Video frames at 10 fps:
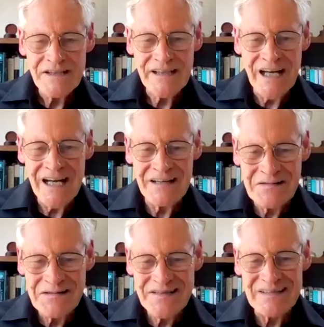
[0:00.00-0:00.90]
You're
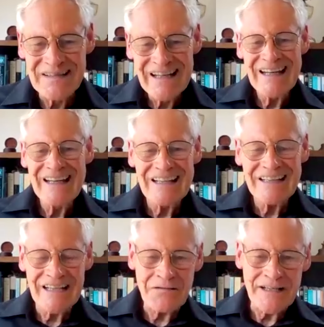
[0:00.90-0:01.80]
going to
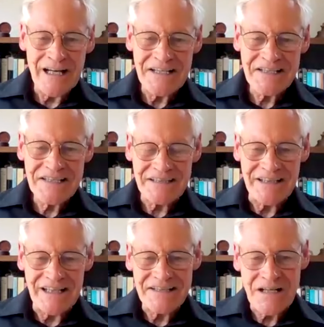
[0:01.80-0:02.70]
go and ask,
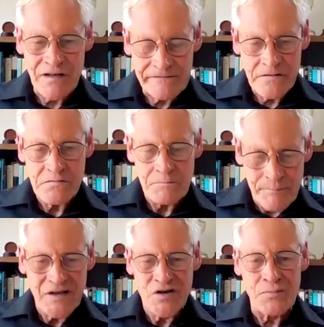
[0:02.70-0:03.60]
someone from a
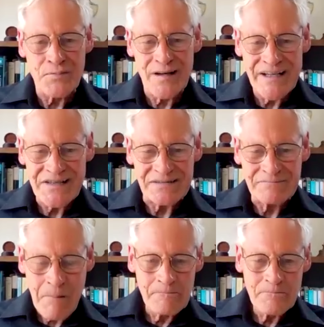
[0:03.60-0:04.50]
big
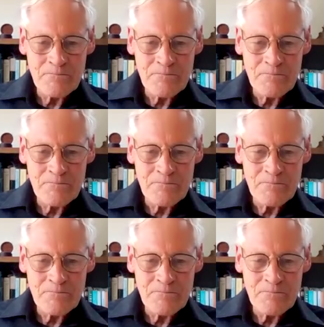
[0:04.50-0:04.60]
corporation.